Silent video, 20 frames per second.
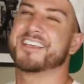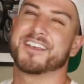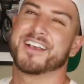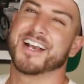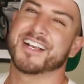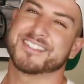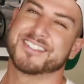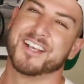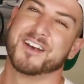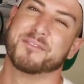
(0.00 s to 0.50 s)
you
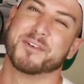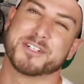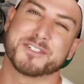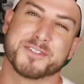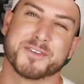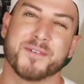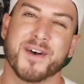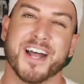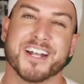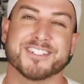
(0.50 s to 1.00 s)
guys so much
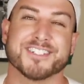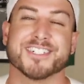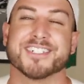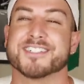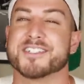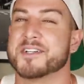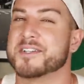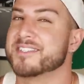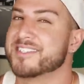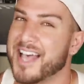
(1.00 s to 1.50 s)
for watching.
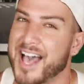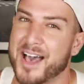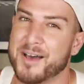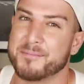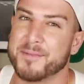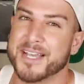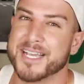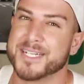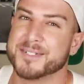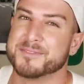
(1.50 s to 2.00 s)
As always, I'm
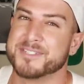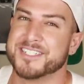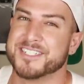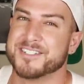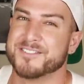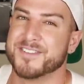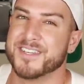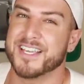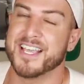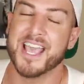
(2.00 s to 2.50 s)

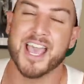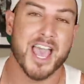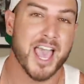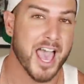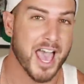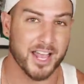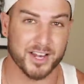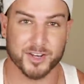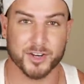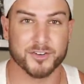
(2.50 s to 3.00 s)
MikeMGTV,
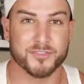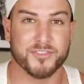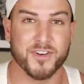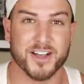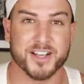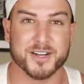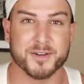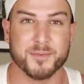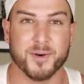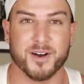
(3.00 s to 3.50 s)
and you're
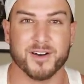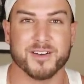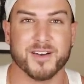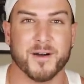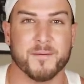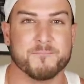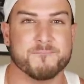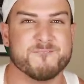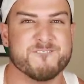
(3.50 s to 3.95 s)
fucking welcome.